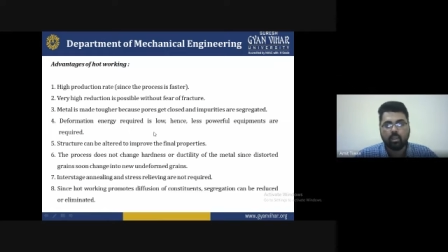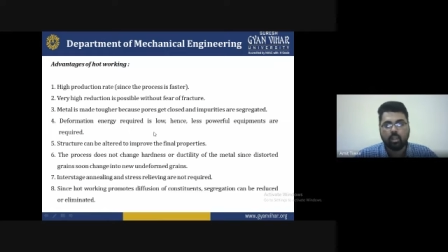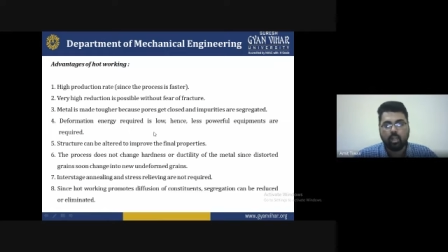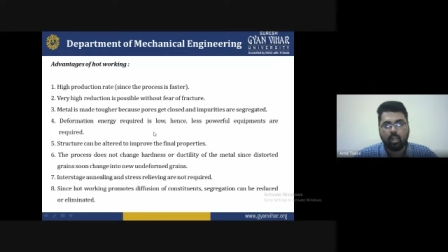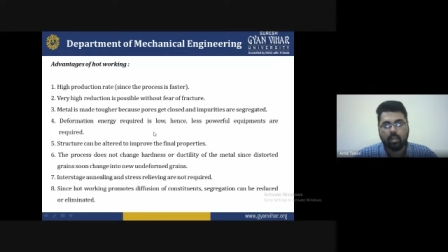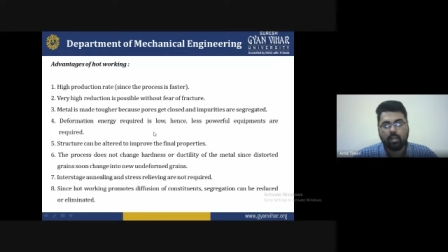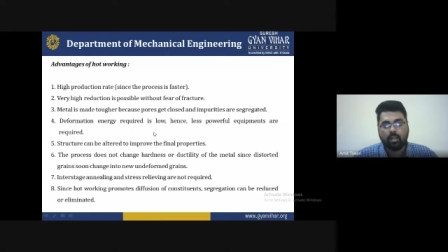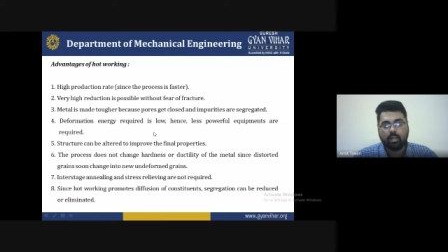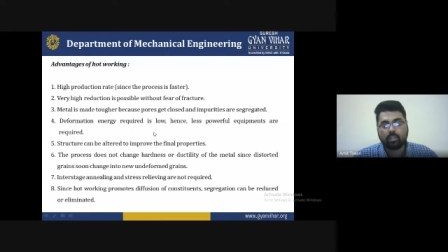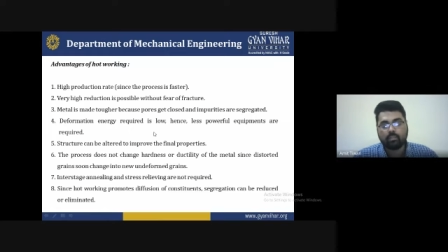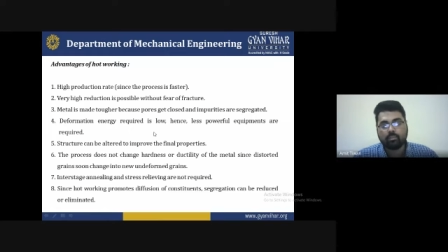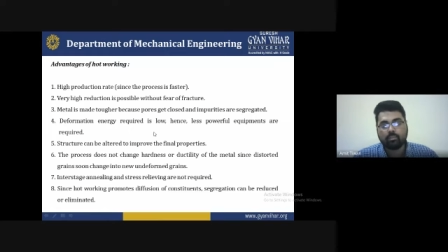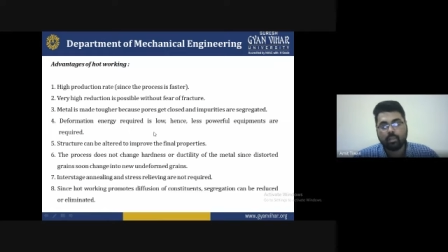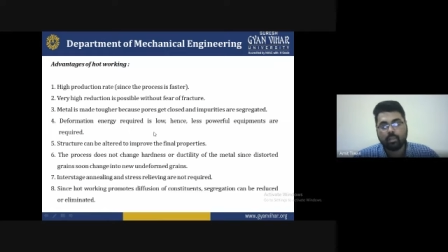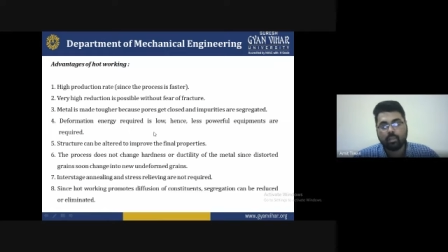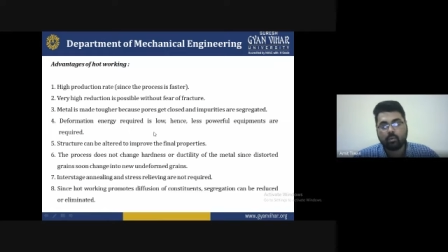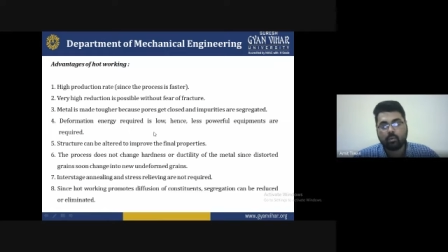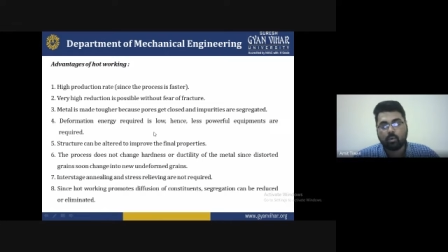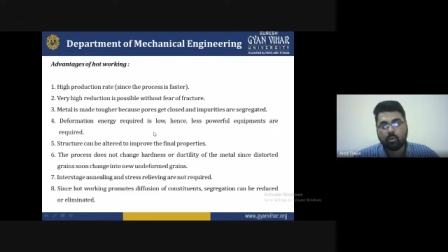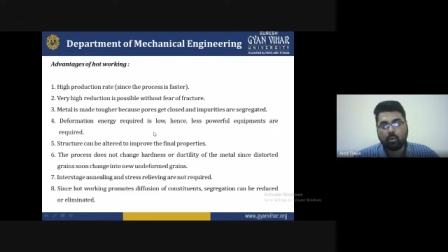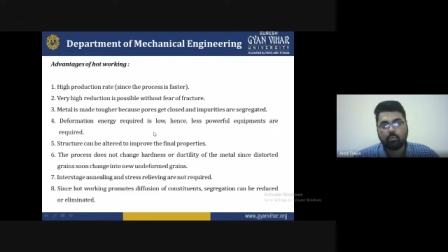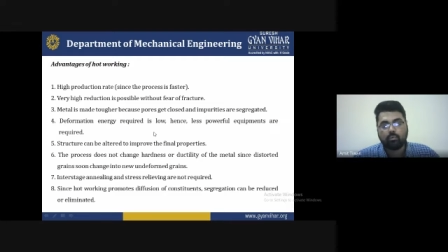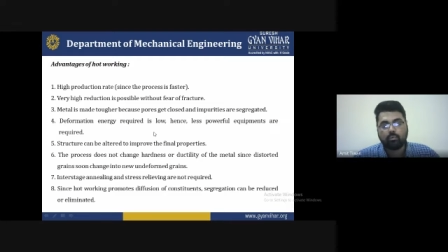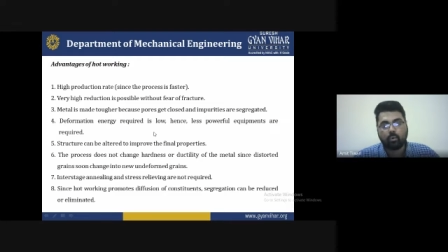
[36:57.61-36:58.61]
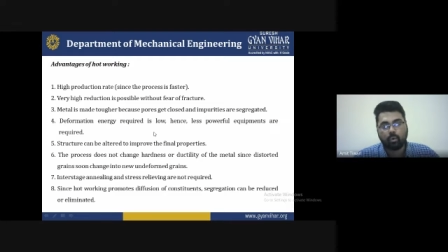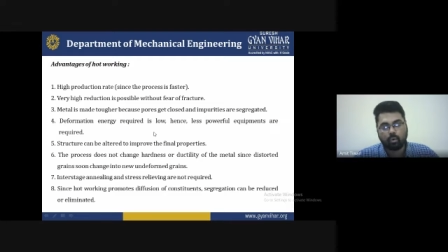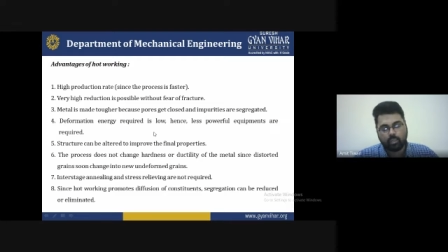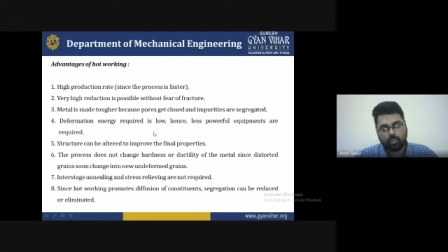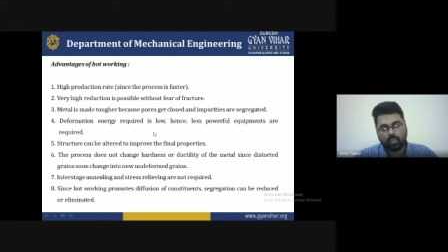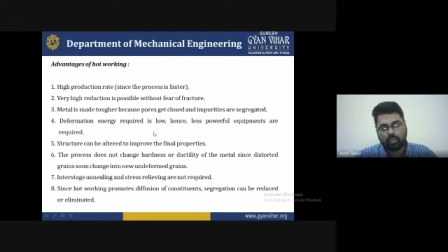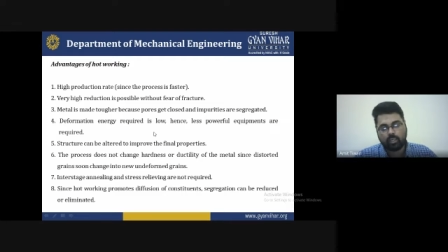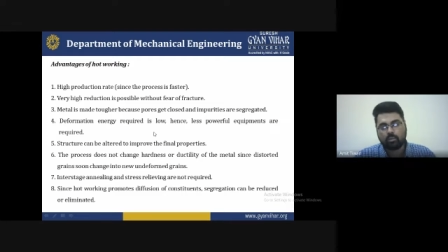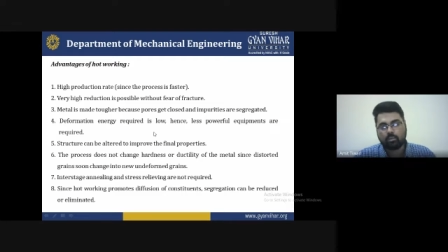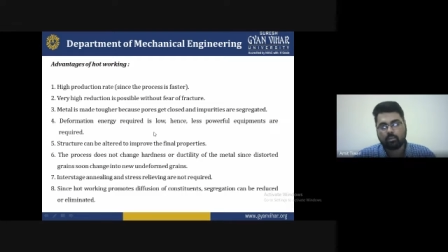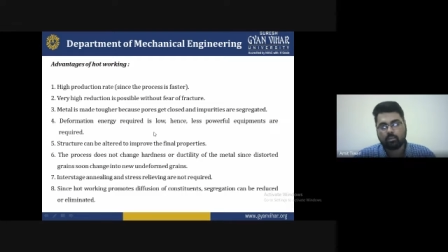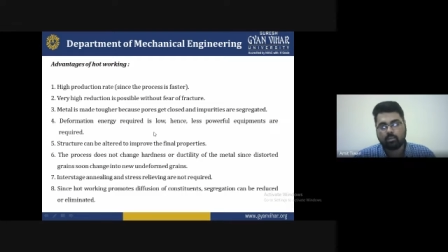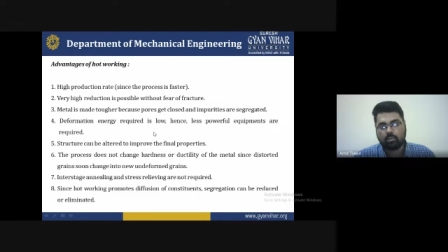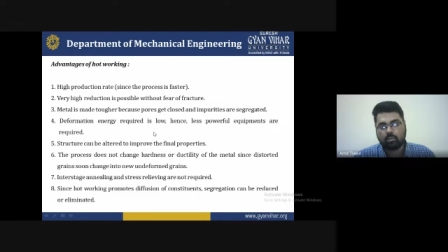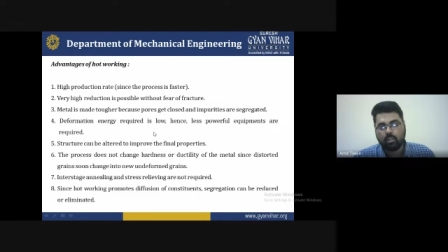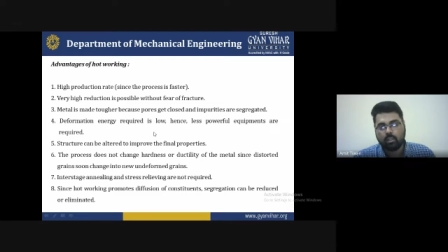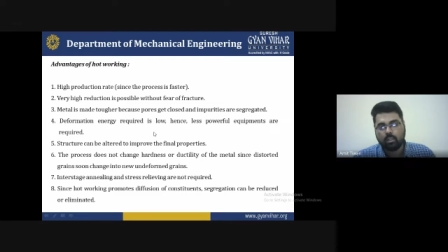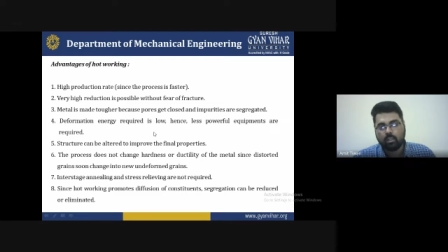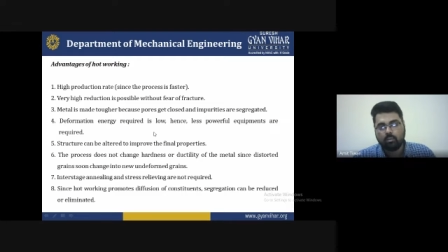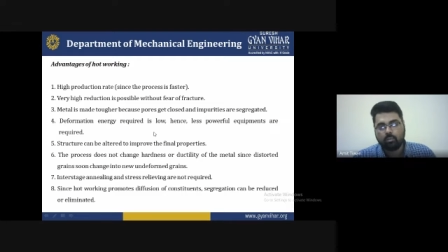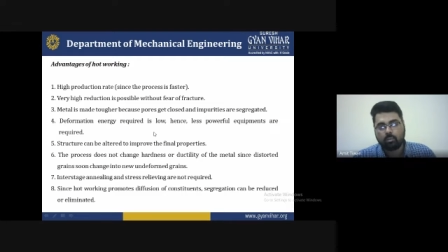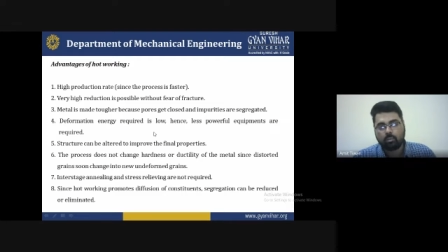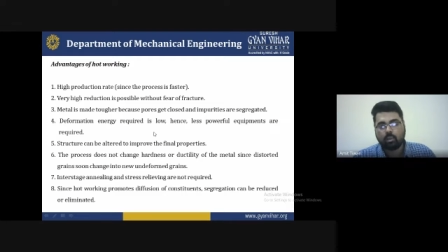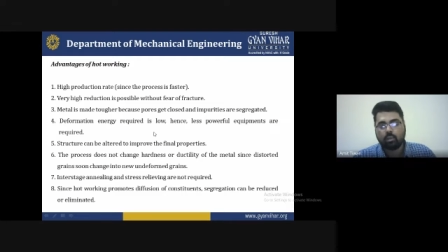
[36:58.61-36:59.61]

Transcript: and it is very good for that. So